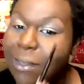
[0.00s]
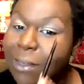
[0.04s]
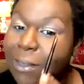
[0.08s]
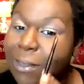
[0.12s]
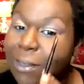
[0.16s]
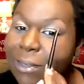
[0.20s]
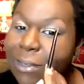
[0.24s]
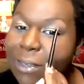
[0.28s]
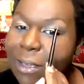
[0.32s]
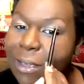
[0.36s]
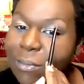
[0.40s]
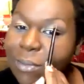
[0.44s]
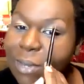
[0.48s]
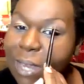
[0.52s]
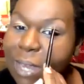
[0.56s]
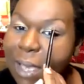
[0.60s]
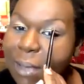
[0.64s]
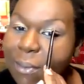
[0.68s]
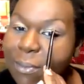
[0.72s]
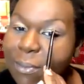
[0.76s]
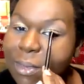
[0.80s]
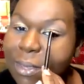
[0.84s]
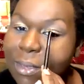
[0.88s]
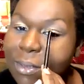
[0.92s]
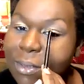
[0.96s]

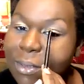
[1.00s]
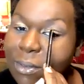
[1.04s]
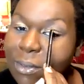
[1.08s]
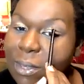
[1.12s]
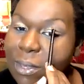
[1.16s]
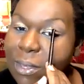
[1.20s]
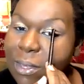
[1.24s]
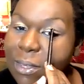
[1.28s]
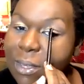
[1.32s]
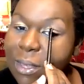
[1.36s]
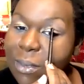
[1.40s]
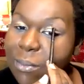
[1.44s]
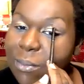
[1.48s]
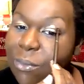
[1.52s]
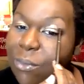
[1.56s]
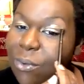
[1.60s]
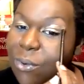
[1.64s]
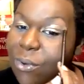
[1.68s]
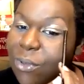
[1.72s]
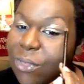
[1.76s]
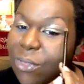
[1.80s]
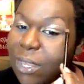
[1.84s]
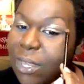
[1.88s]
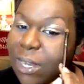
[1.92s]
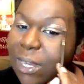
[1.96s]
Sometimes you can see
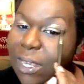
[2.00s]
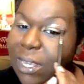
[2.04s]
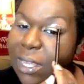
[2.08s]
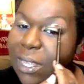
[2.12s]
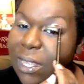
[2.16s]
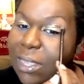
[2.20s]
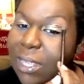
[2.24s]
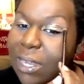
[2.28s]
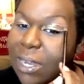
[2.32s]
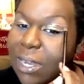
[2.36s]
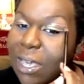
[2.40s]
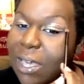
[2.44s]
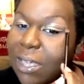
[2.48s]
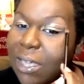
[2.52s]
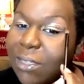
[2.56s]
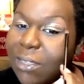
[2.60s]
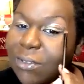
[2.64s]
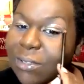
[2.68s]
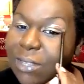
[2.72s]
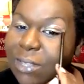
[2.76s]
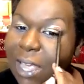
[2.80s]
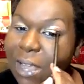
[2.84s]
more of the lid than others.